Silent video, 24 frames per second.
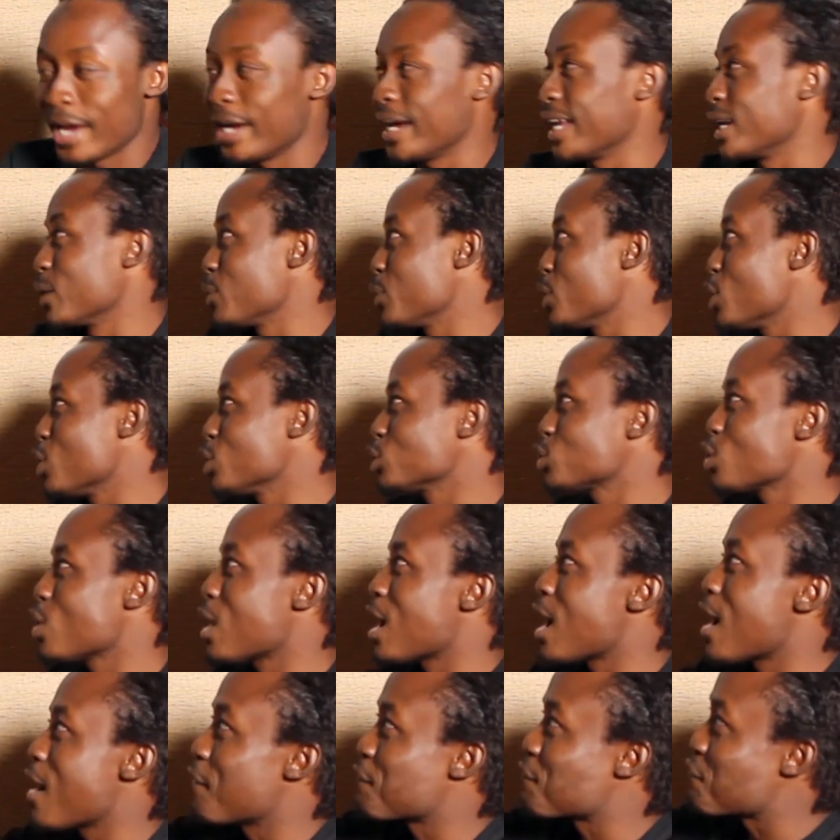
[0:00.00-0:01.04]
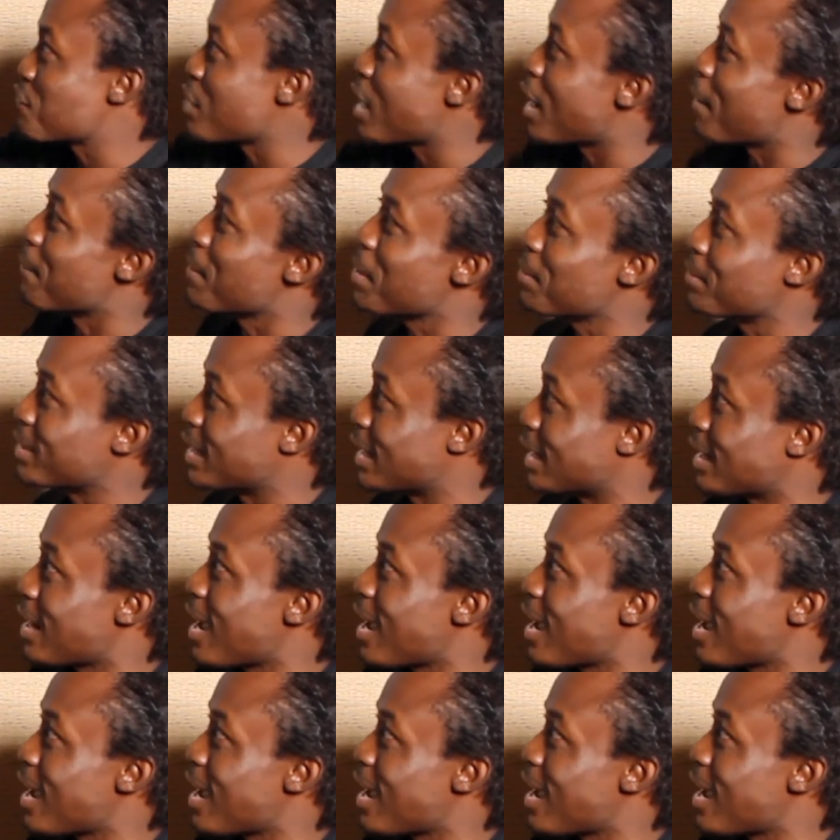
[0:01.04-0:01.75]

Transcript: And we also have maybe the